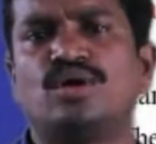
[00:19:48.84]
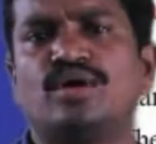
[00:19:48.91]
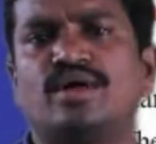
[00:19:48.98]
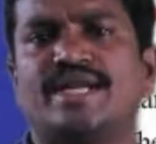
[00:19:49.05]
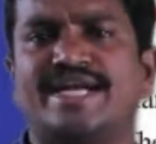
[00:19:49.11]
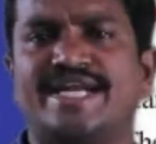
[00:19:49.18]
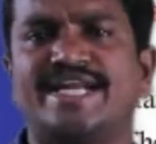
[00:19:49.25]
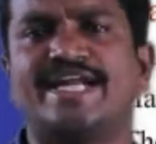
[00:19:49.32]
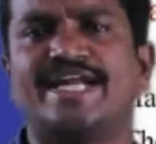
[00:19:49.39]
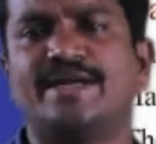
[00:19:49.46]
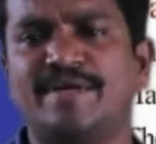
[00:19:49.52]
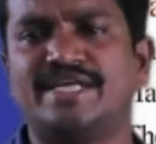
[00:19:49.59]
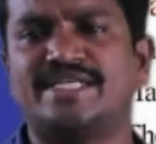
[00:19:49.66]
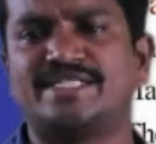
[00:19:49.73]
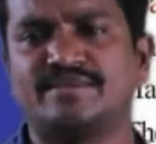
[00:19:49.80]
redundant
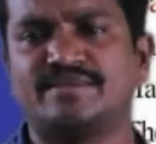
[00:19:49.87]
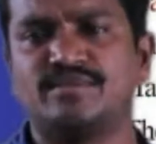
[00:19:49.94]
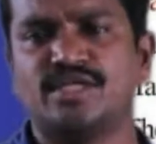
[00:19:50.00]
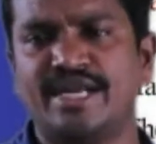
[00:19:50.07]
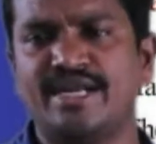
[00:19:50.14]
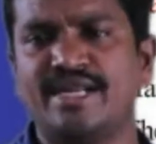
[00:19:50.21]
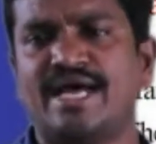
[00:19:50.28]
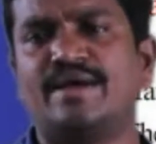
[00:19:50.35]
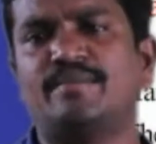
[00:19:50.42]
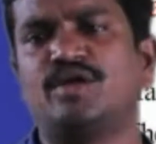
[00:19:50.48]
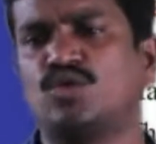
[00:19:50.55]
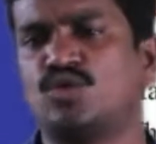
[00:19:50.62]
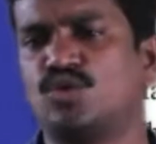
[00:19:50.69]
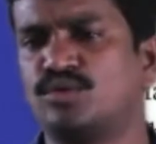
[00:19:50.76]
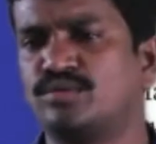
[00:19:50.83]
bits in Hamming code.